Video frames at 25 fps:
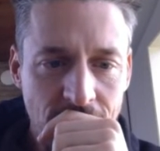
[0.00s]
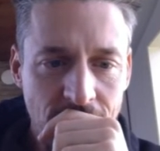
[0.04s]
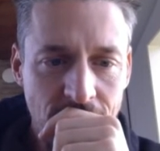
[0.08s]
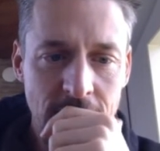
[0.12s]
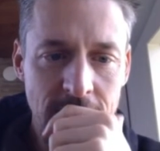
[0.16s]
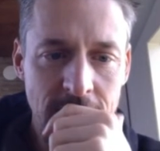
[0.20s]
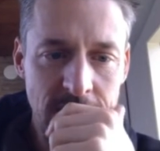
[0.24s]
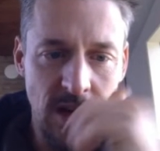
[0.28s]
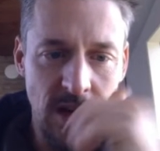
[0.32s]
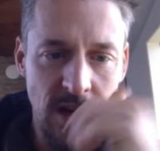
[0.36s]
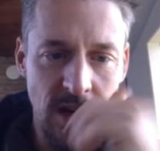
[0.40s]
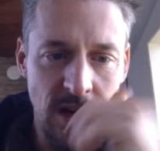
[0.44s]

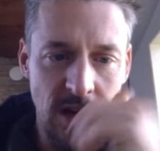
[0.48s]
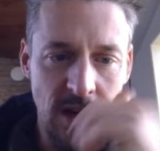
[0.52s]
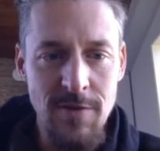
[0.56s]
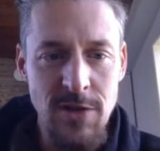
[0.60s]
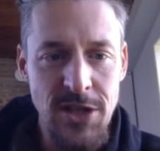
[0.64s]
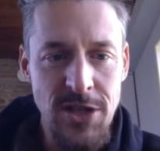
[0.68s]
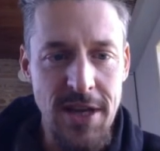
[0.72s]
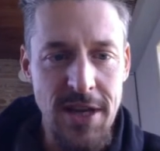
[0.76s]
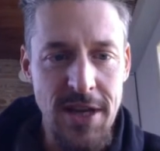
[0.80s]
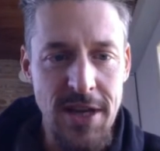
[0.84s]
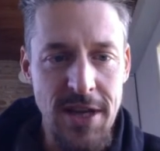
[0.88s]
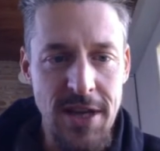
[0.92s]
So
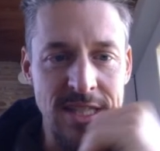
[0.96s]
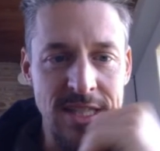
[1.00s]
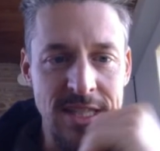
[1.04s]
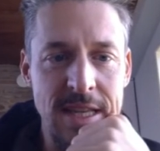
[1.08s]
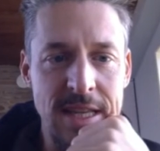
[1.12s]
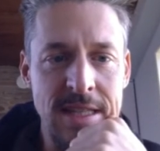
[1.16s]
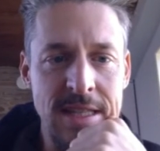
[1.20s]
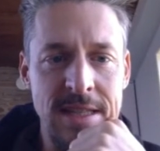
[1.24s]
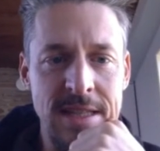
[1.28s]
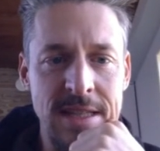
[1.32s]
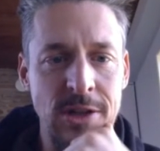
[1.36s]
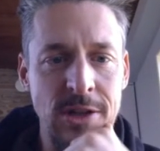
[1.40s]
obviously you have
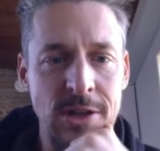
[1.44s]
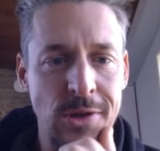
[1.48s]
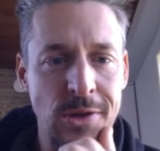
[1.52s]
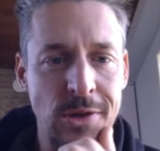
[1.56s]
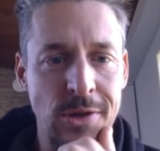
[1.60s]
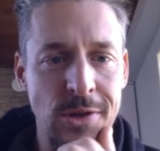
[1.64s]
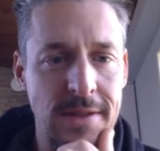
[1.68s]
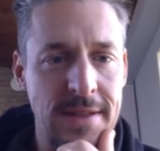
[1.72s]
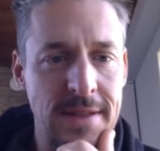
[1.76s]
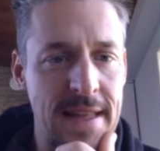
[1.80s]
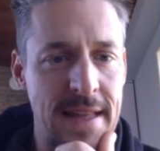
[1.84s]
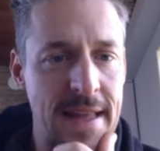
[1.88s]
extensive
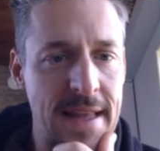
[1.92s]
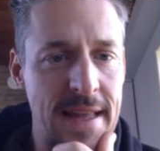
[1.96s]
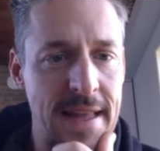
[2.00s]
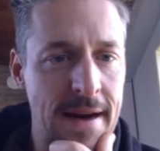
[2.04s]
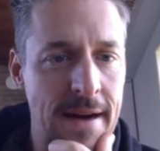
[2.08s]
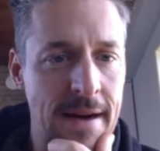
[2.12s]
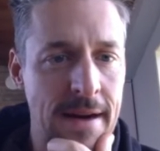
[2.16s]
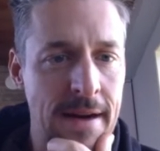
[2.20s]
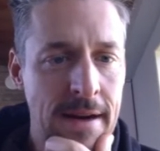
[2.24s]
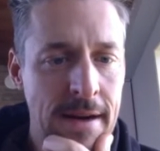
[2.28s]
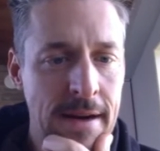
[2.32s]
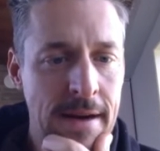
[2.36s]
controls
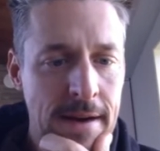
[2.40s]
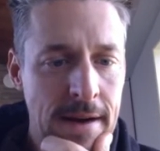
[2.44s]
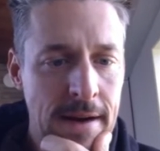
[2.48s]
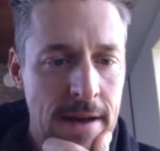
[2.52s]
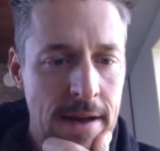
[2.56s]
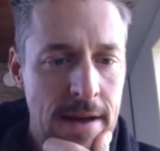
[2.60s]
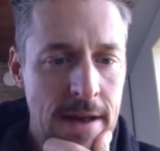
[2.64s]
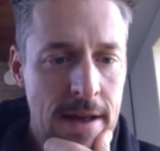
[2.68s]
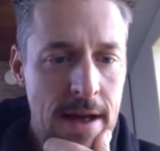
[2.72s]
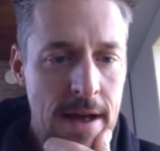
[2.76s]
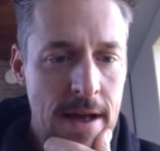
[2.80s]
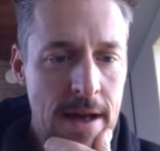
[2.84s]
there
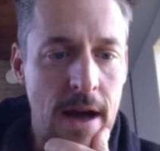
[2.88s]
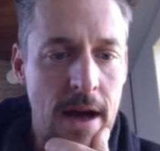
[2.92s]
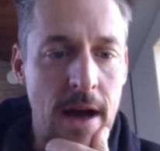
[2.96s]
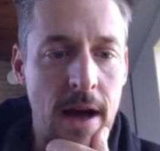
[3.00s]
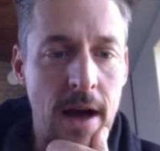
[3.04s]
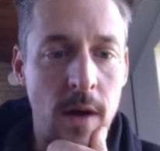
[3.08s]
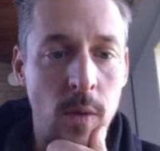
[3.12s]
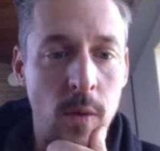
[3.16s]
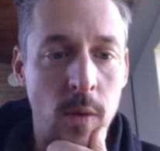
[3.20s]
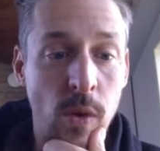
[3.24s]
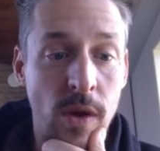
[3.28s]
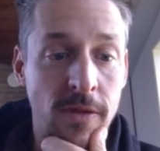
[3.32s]

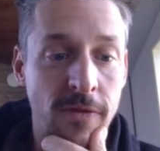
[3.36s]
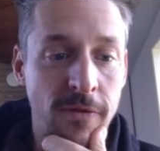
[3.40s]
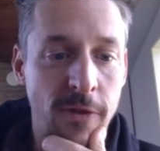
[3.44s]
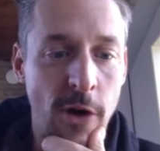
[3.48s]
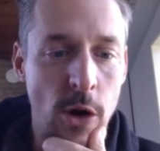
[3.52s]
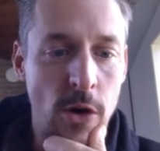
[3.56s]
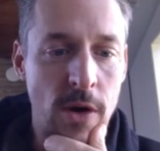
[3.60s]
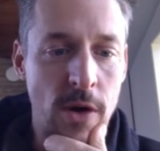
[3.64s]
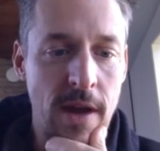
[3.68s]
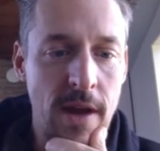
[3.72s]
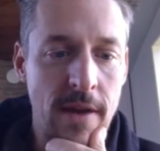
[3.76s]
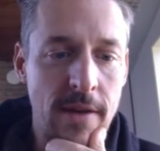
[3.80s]
with
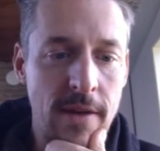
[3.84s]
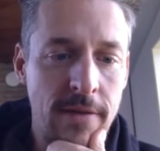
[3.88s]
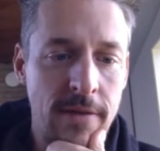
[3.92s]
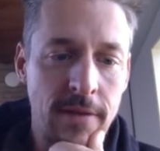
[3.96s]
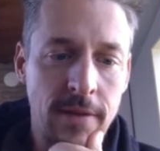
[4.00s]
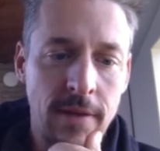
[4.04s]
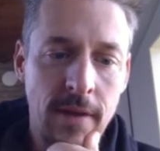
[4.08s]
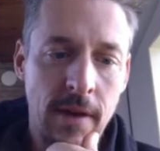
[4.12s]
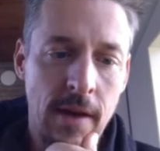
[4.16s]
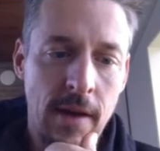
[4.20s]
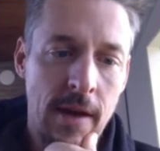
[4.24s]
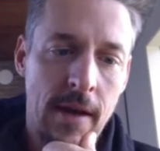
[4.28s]

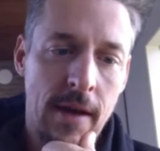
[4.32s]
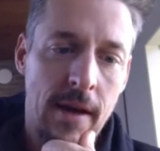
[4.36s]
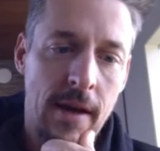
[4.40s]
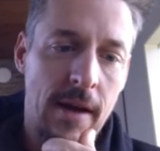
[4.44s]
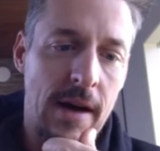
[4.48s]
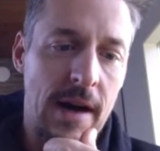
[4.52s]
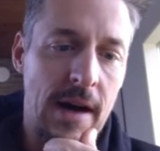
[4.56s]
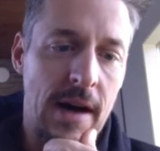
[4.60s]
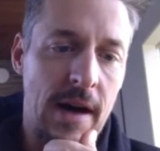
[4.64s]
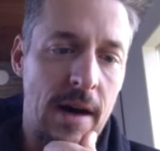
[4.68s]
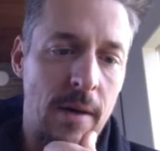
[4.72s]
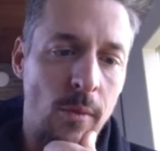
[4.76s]
focus,
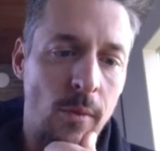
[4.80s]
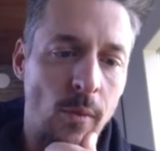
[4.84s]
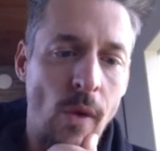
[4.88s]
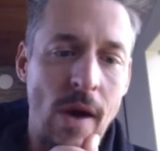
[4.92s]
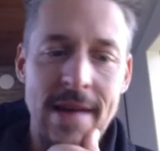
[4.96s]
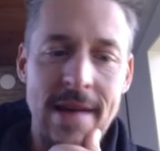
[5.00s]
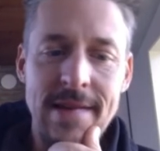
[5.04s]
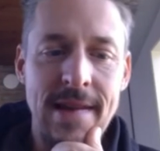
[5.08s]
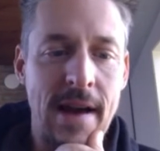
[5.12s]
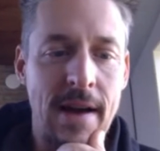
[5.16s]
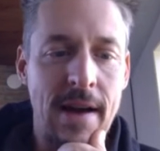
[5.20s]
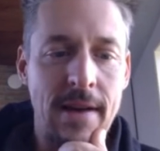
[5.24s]

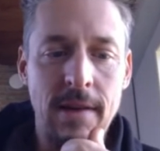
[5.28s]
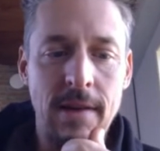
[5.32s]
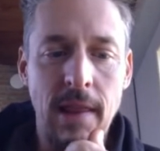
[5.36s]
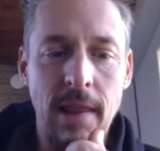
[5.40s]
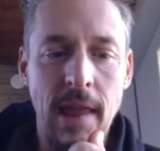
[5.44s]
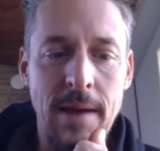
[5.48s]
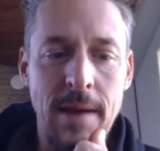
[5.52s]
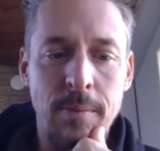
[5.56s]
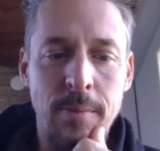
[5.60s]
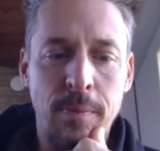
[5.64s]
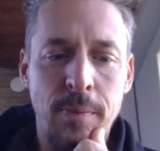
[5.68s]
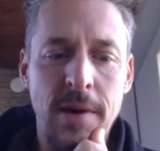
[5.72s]
right down to
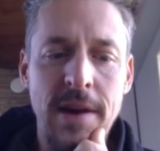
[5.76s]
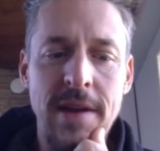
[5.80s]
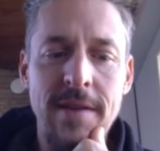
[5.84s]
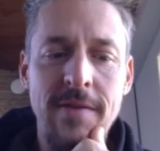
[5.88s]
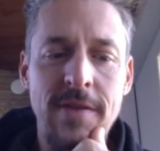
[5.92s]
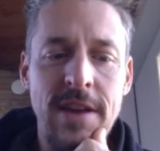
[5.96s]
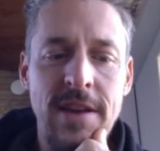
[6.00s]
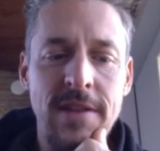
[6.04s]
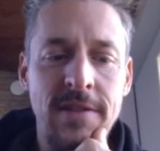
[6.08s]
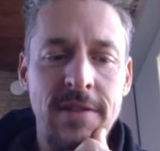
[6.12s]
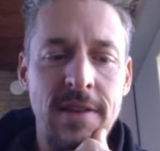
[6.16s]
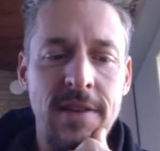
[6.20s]
like
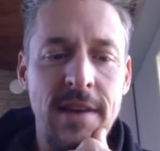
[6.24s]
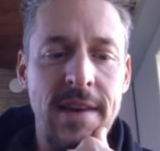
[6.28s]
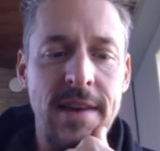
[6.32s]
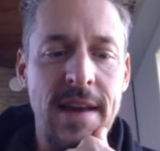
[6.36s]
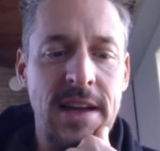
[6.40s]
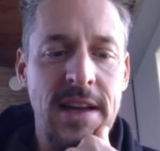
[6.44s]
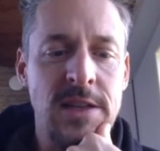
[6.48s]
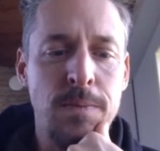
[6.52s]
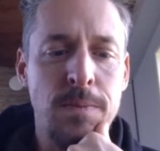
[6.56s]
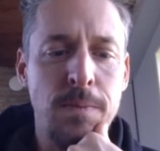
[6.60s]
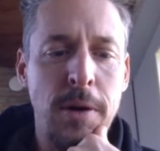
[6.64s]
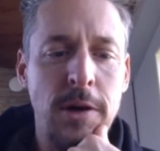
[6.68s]
previous to
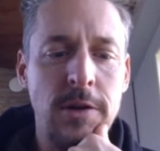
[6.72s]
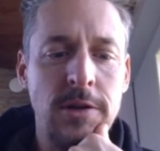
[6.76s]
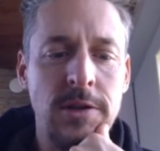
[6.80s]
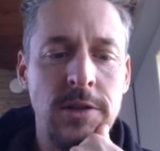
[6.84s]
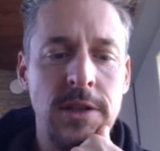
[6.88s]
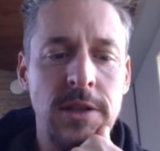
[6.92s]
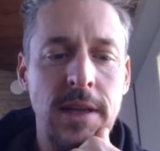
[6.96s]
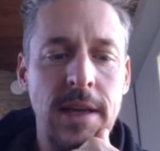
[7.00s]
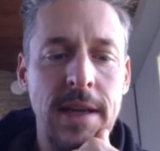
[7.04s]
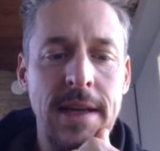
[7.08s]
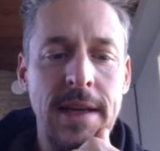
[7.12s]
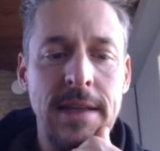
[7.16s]
next
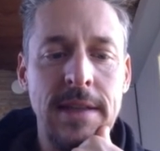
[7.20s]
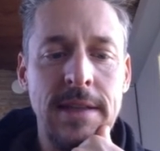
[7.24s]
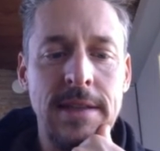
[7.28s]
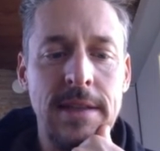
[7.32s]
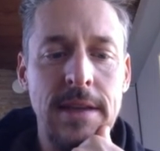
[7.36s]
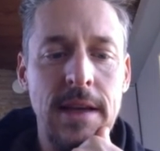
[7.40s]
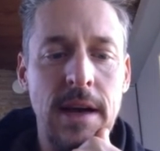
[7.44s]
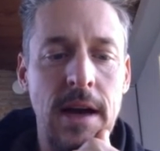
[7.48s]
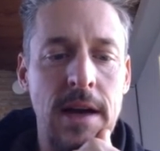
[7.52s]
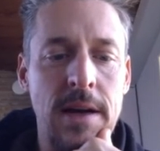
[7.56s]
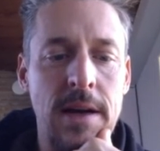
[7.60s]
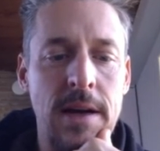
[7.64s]
post links,
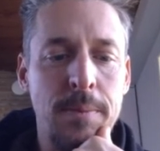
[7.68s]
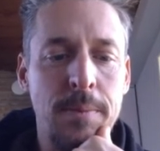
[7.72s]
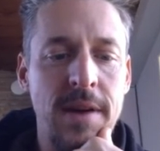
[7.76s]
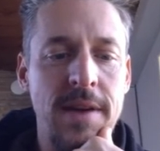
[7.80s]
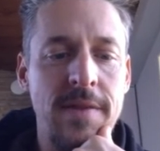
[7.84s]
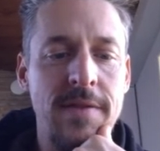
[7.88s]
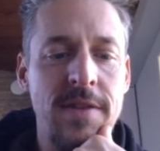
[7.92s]
so